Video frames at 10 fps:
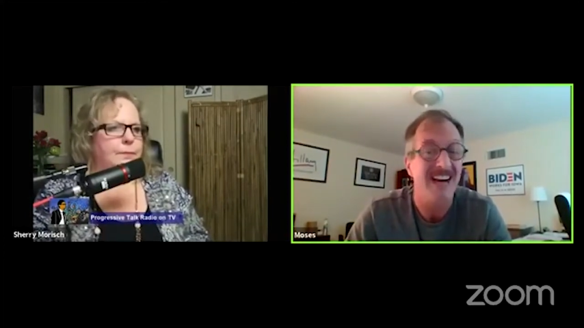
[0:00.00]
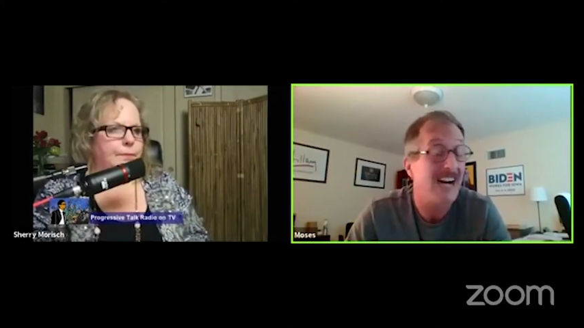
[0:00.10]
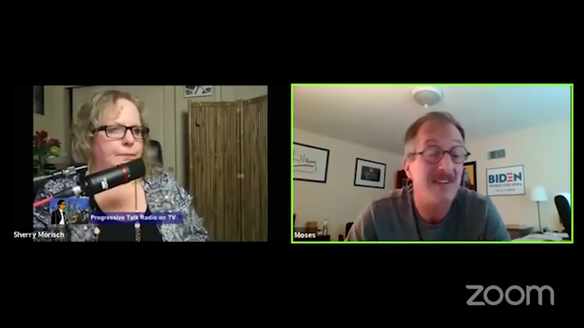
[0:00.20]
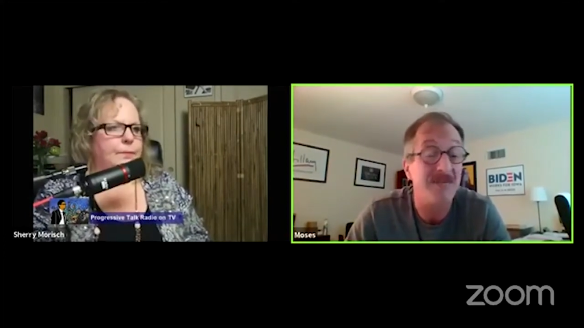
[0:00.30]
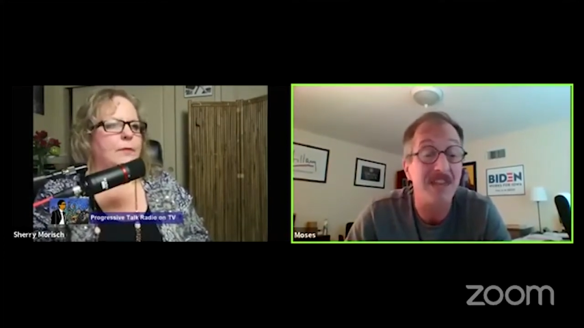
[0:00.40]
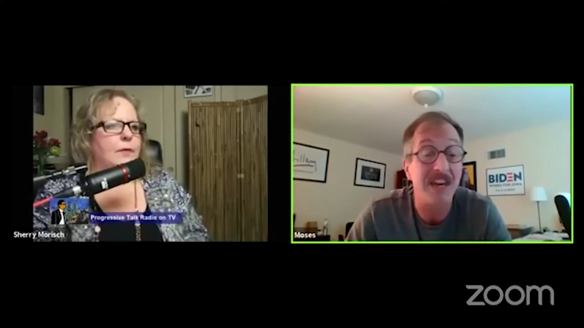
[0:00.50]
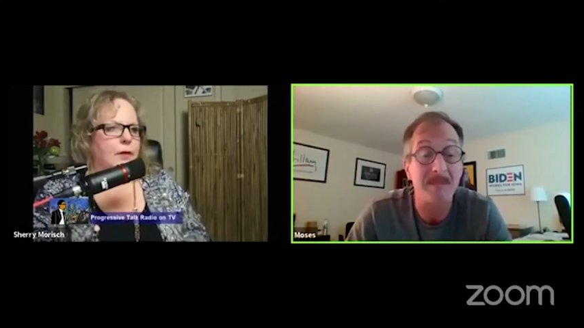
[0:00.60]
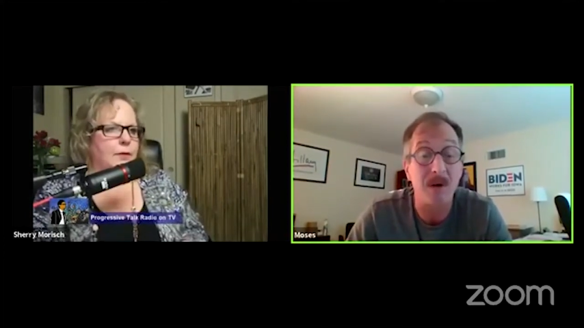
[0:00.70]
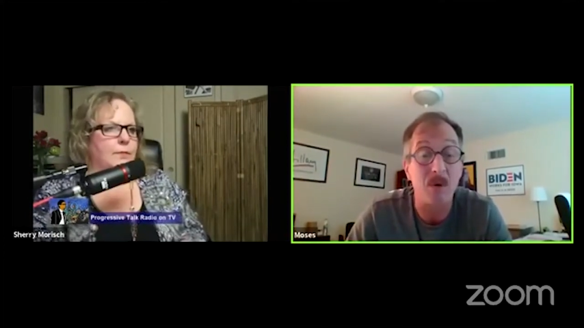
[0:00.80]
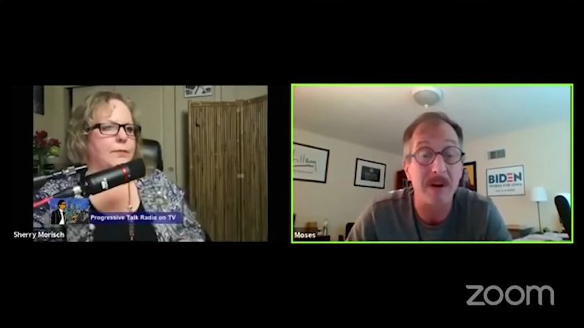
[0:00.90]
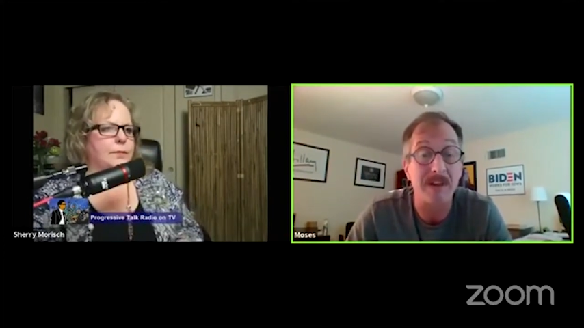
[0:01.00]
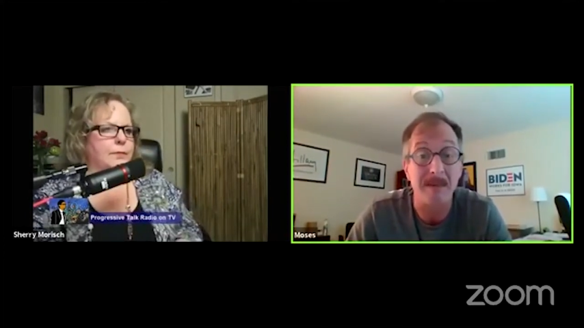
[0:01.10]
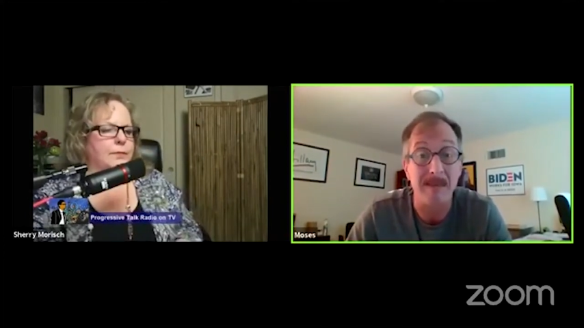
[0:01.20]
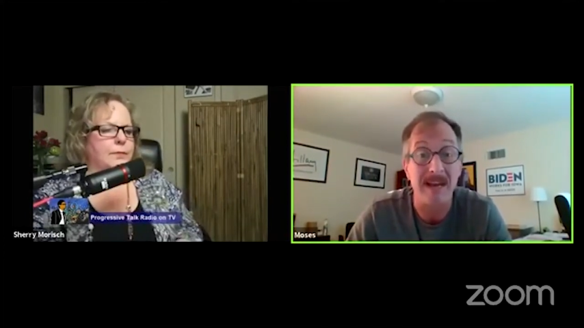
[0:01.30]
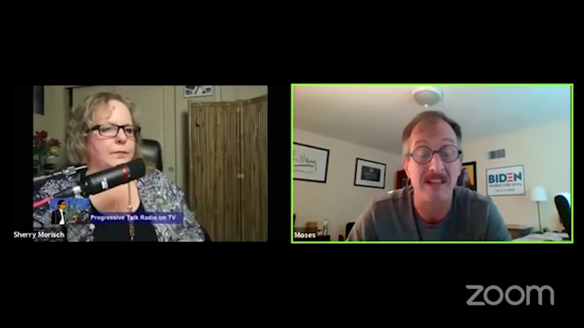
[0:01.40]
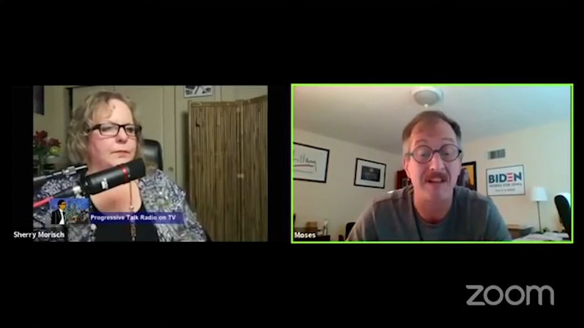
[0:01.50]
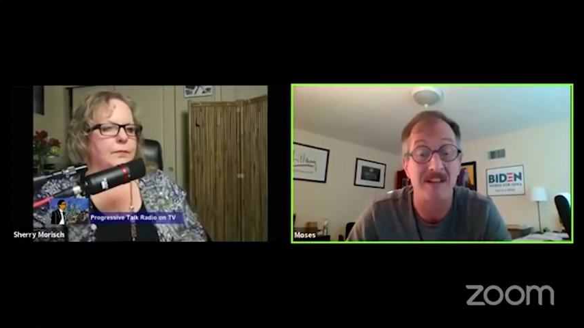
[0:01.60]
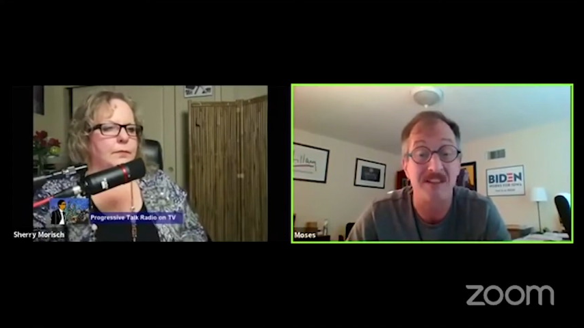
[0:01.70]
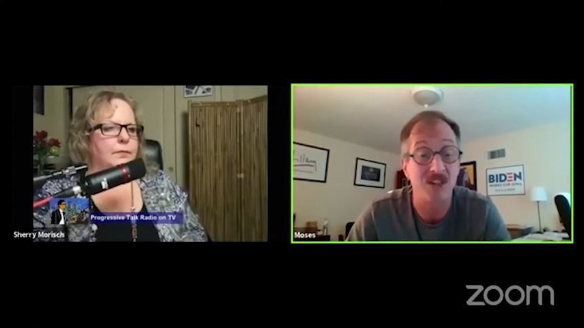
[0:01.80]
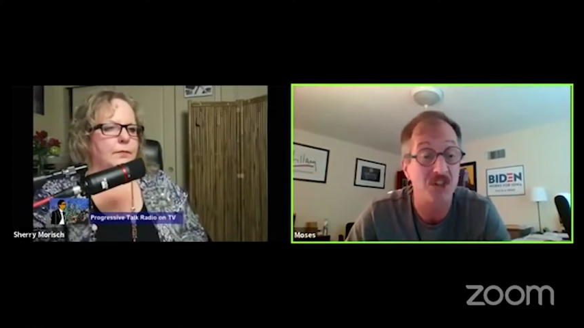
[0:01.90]
Speaker 1: I even thought about wearing the mask
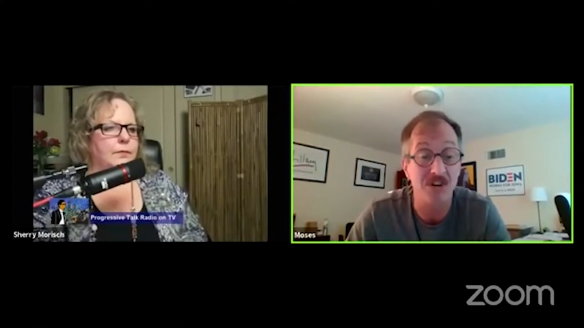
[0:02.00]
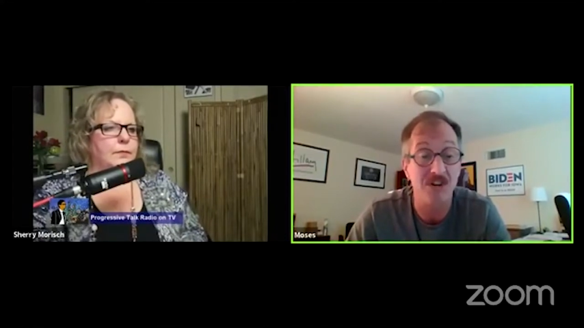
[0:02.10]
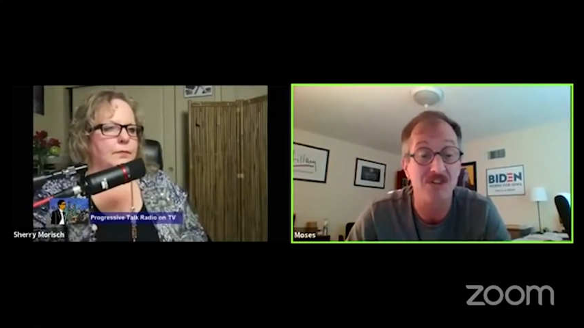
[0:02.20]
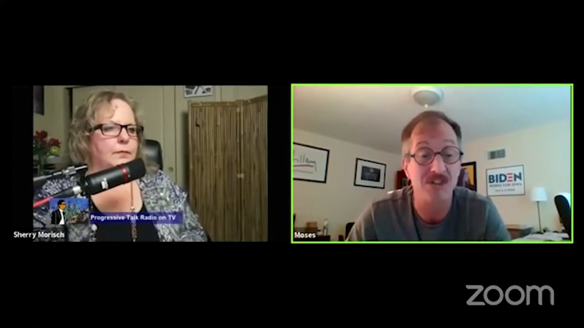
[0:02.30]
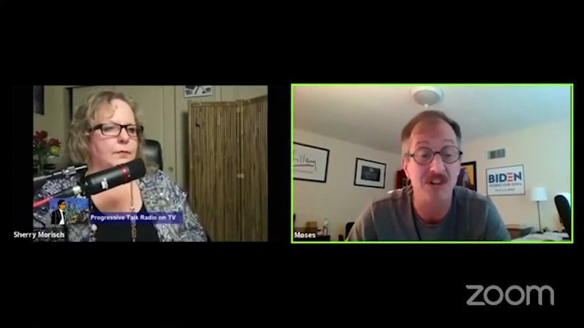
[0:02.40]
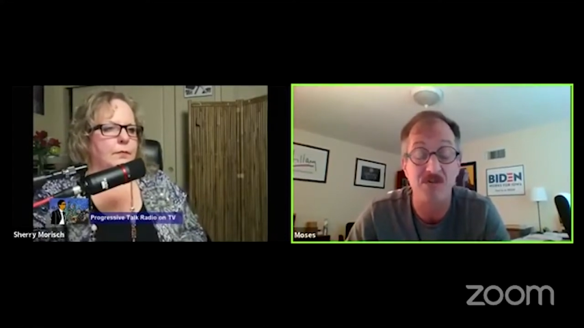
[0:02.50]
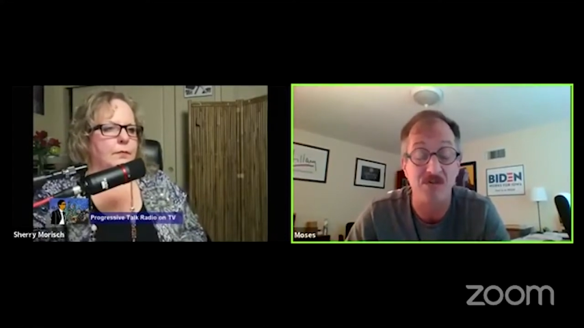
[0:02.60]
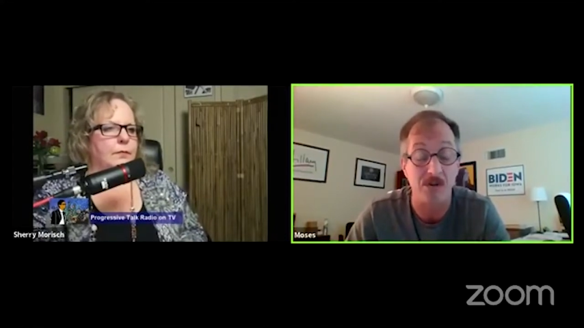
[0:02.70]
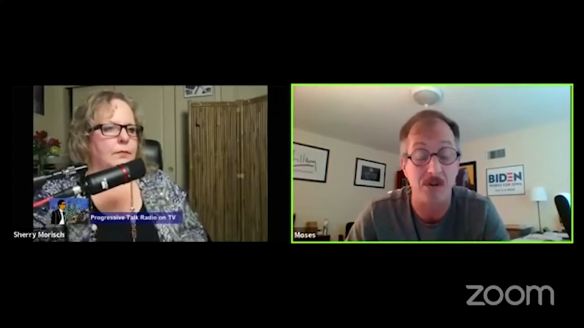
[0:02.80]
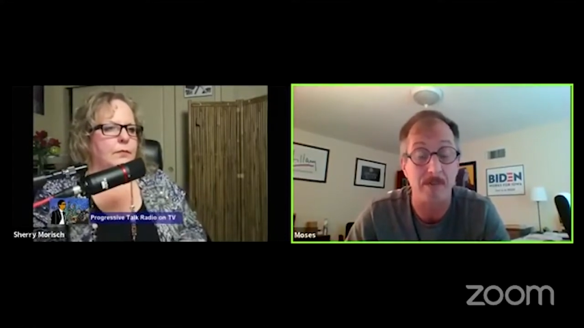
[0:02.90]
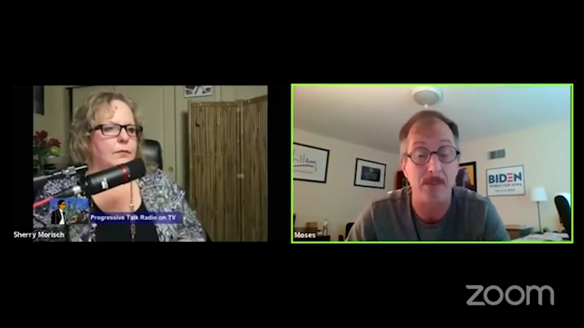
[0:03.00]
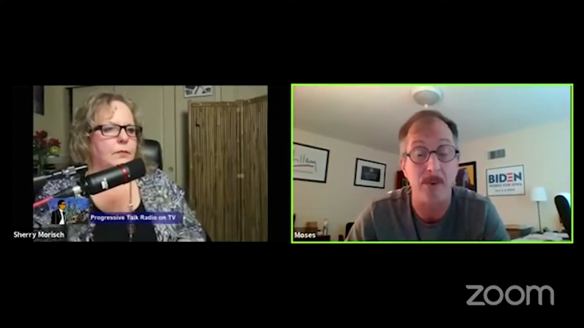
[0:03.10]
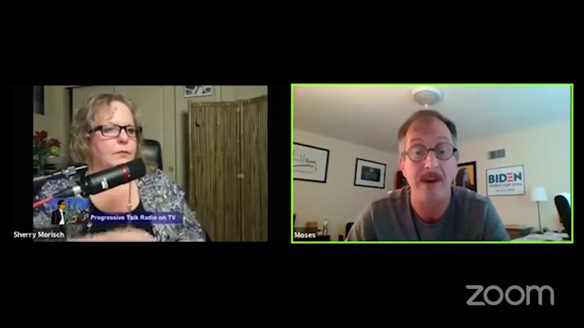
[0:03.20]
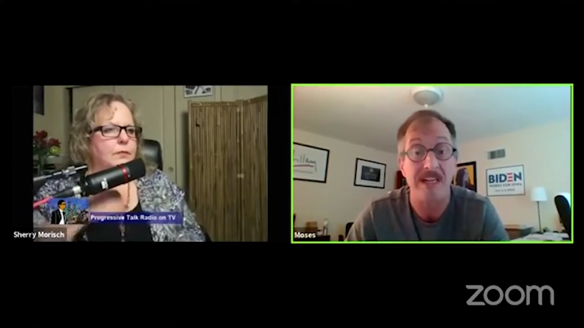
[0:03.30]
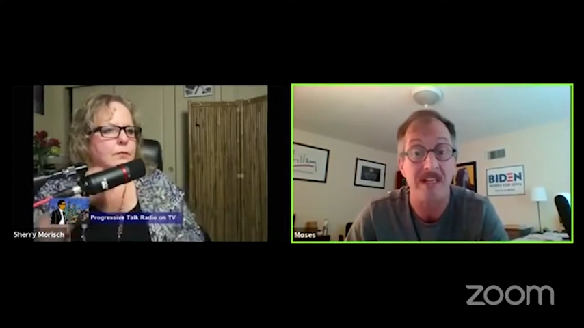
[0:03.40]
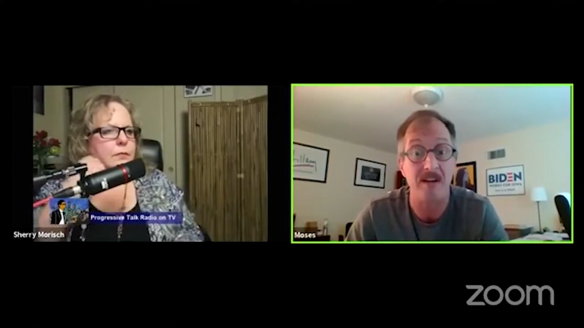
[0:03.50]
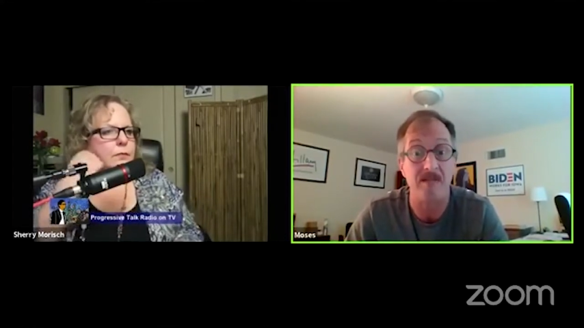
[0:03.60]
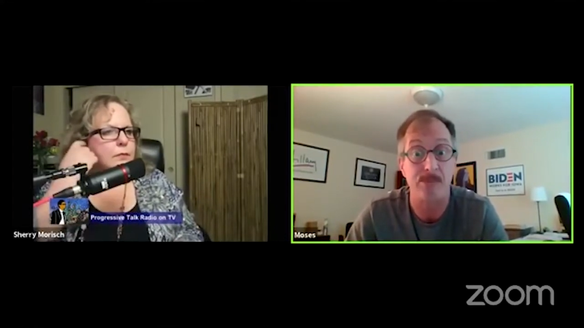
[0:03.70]
on this show just for a point, a